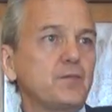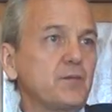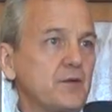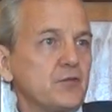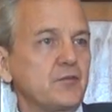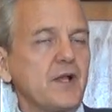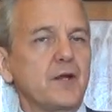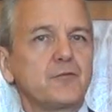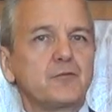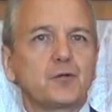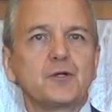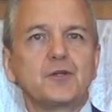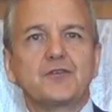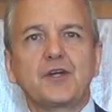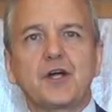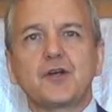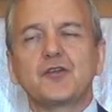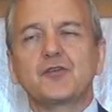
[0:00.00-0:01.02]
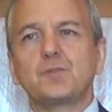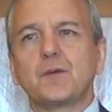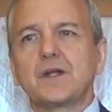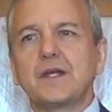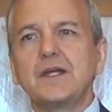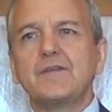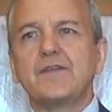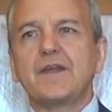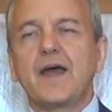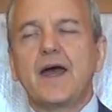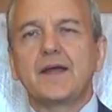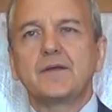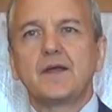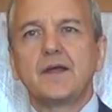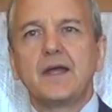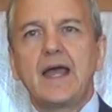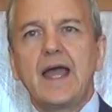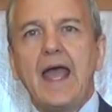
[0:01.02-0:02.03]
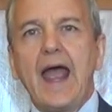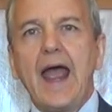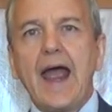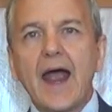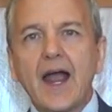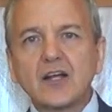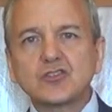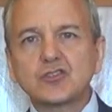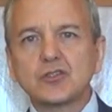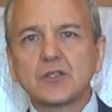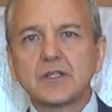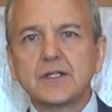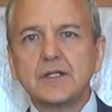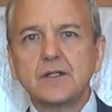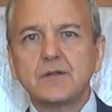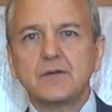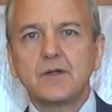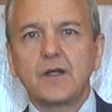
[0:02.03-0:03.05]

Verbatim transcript: because a lot of Trinitarians believe that, actually,